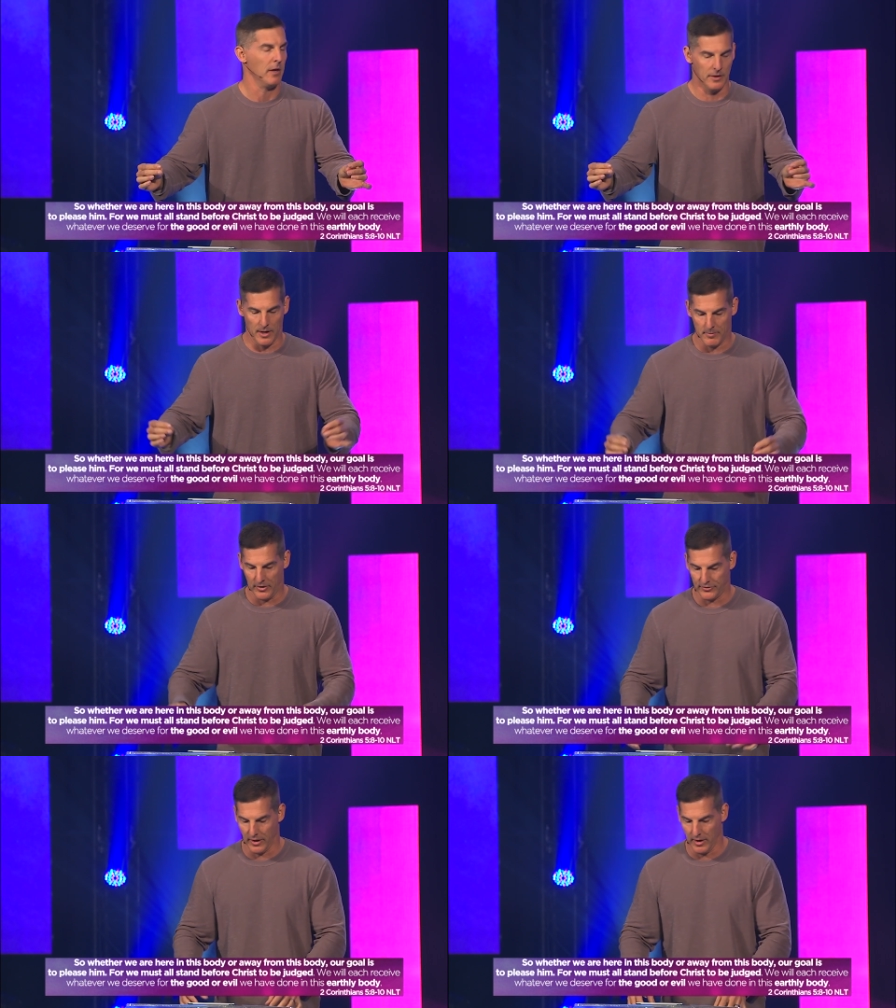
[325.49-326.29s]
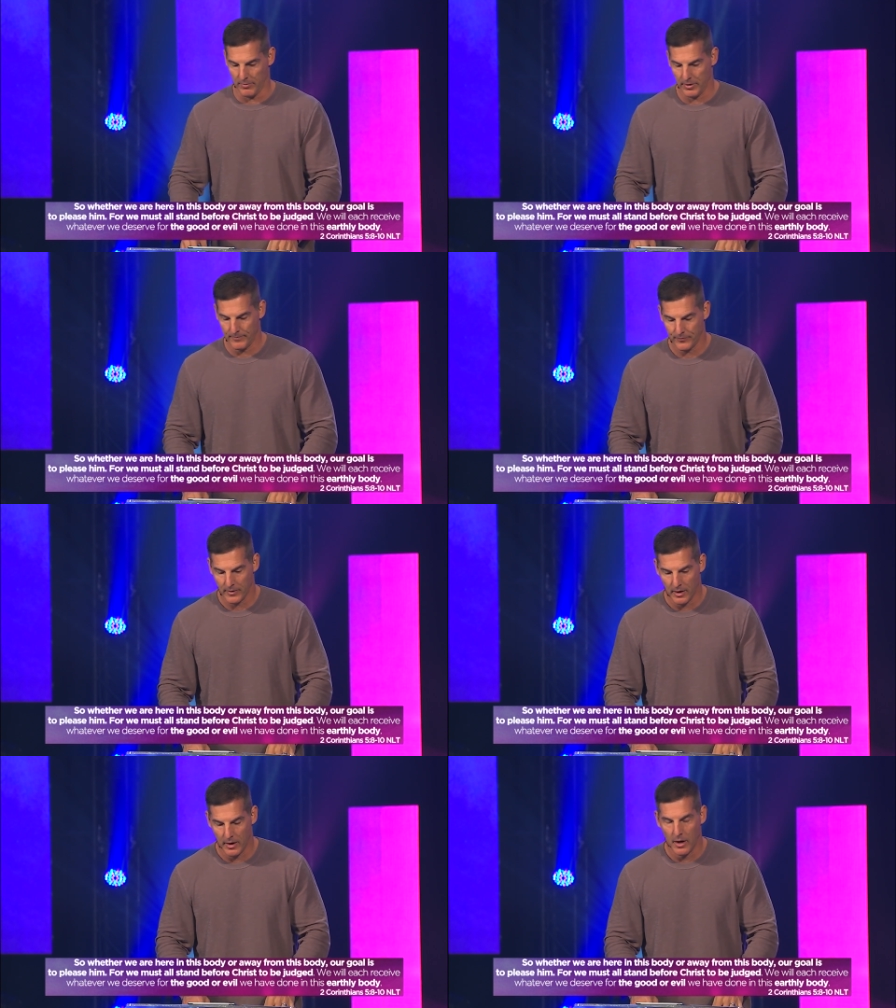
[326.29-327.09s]
Did I mess that up?
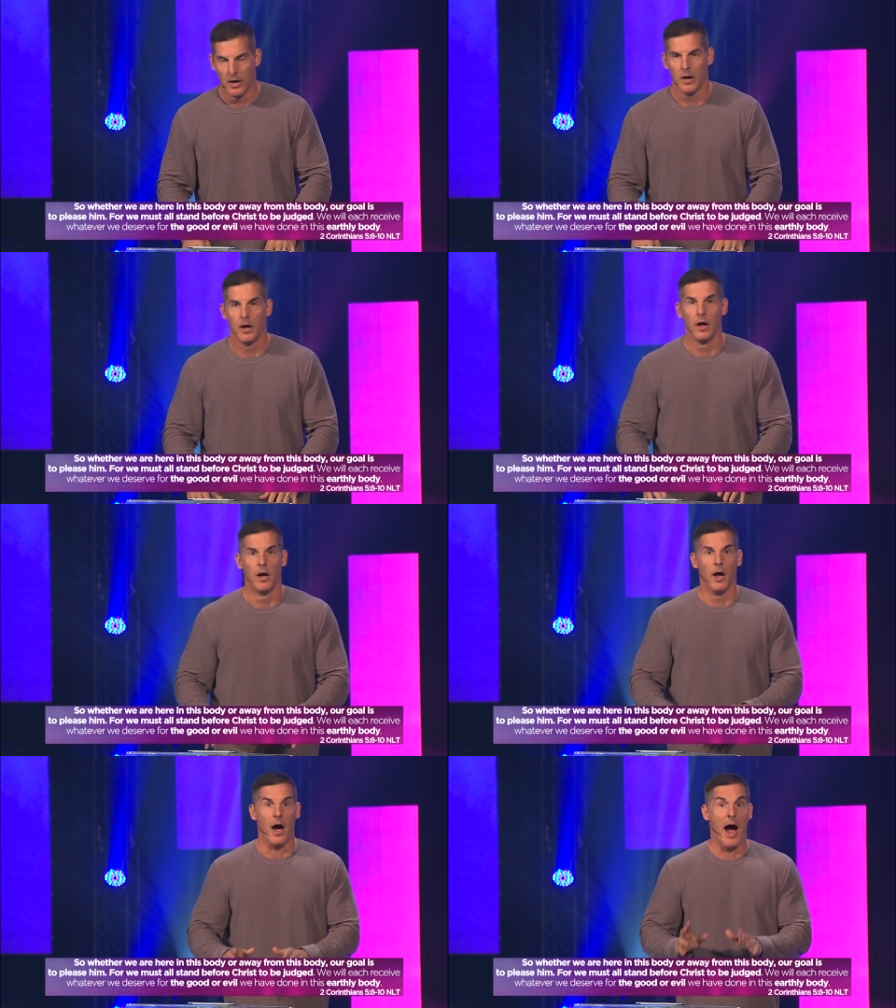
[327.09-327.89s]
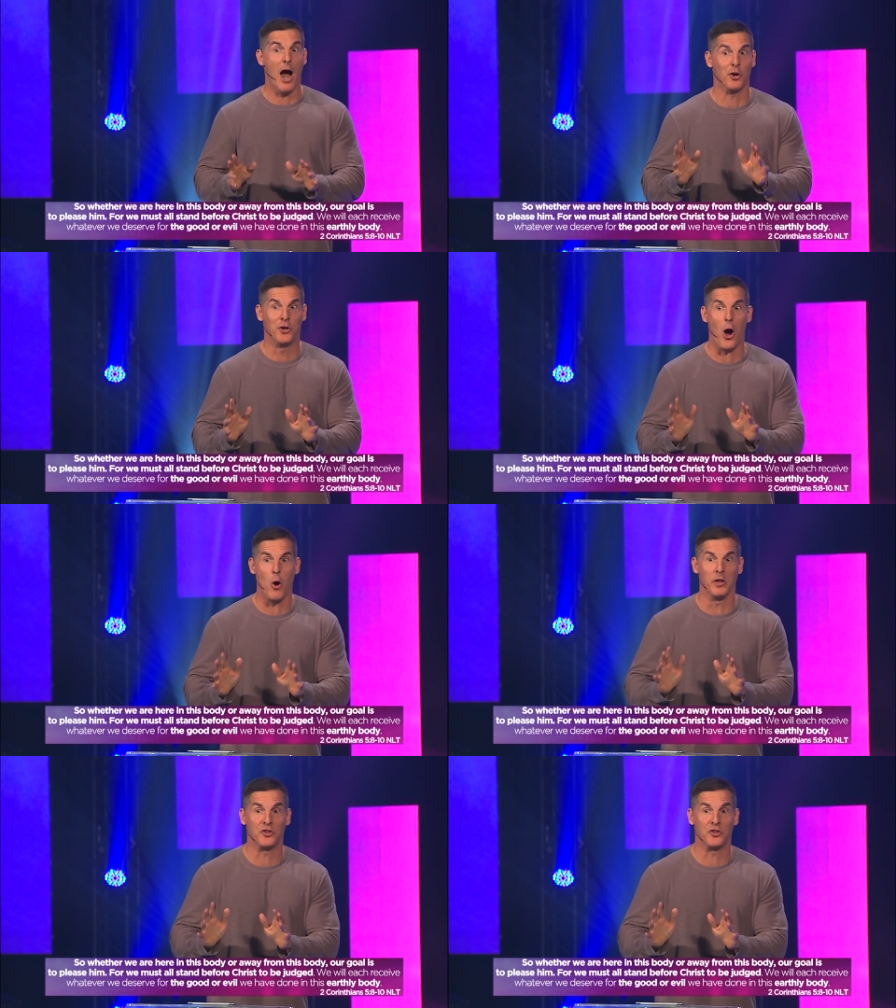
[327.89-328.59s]
Our goal